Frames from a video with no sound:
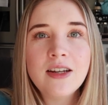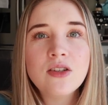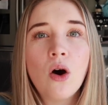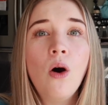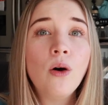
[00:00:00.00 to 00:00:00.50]
It
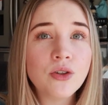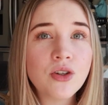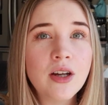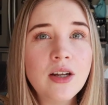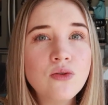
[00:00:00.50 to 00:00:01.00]
is hot.
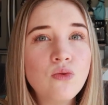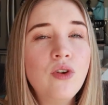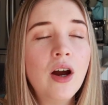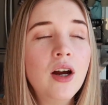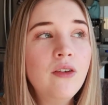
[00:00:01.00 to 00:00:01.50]
It is
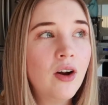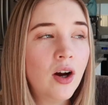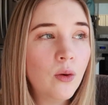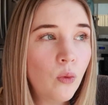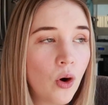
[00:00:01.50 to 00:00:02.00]
very,
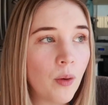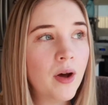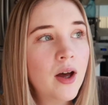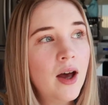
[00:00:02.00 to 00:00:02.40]
very warm.